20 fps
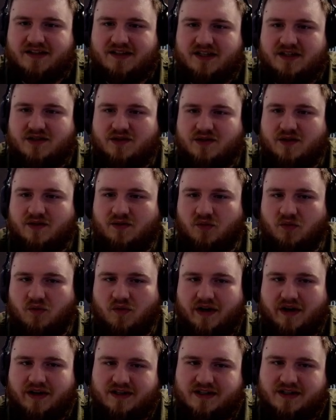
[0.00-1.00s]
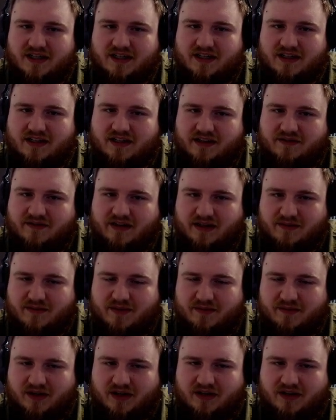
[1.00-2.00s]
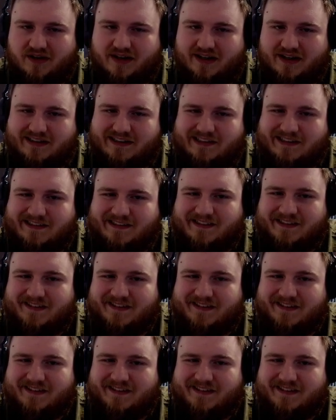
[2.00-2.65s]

to do it in 1 turn, if I remember correctly.